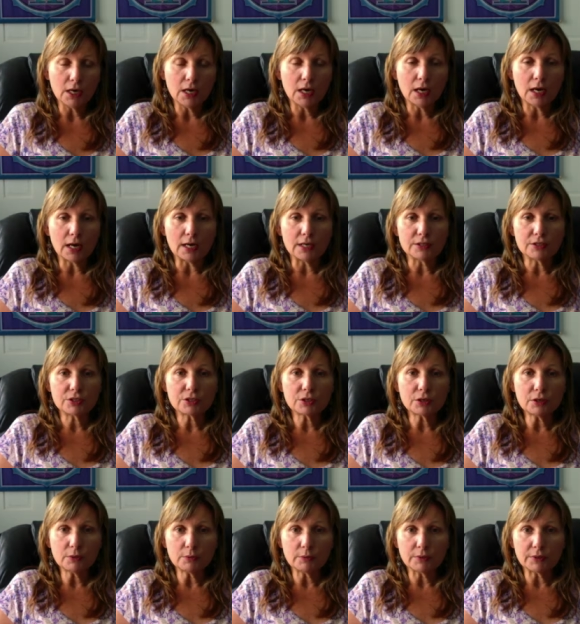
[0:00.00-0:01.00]
I
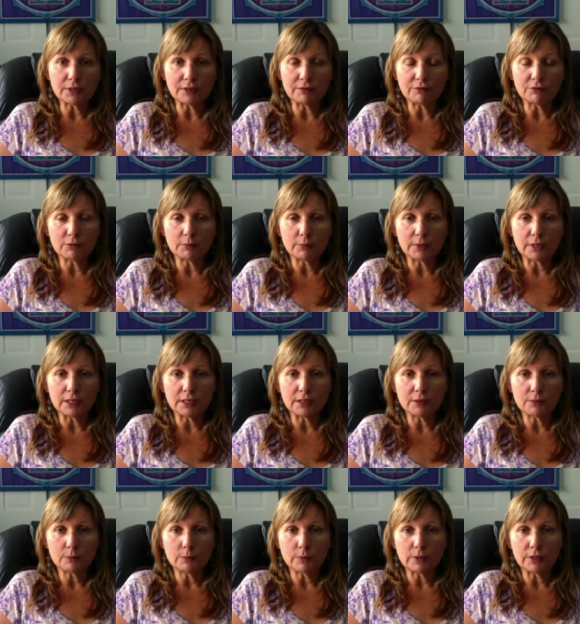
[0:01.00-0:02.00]
start with everybody
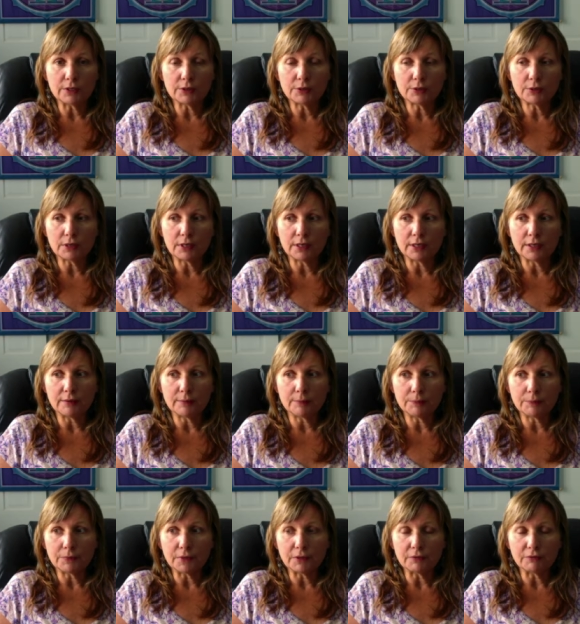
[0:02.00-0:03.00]
with a
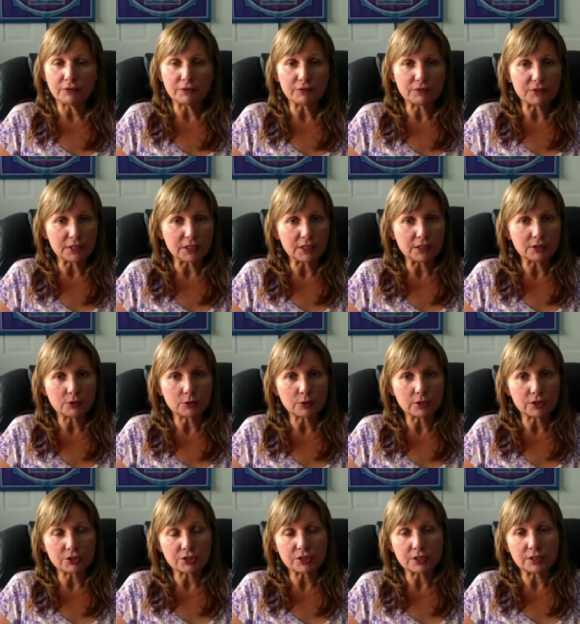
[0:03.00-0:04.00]

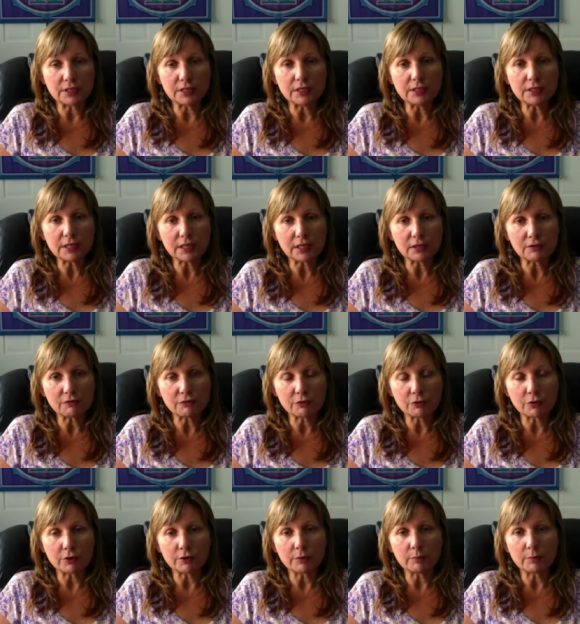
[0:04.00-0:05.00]
15-question intake
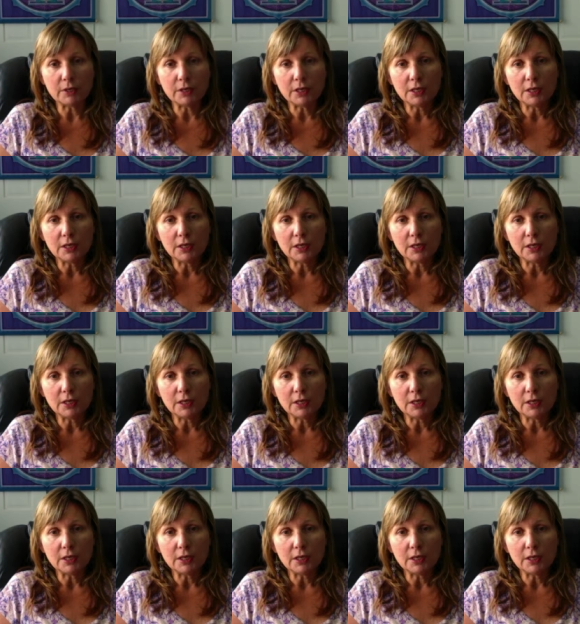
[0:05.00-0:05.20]
form,